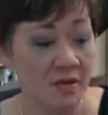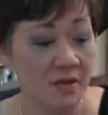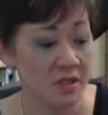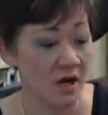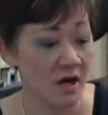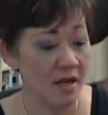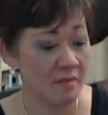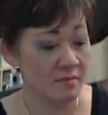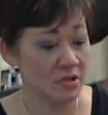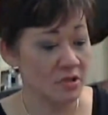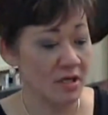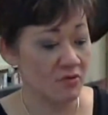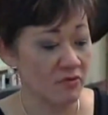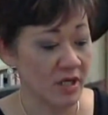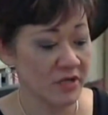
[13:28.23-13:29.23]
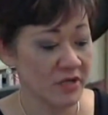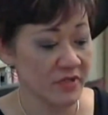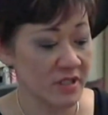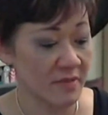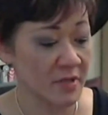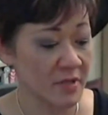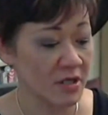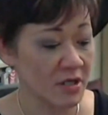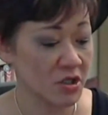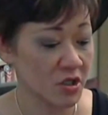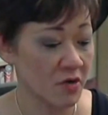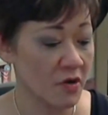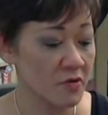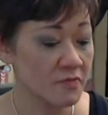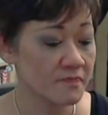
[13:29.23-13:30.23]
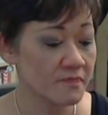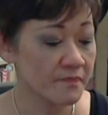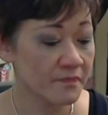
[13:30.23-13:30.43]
Sorry, I'm trying to reach for something to show you.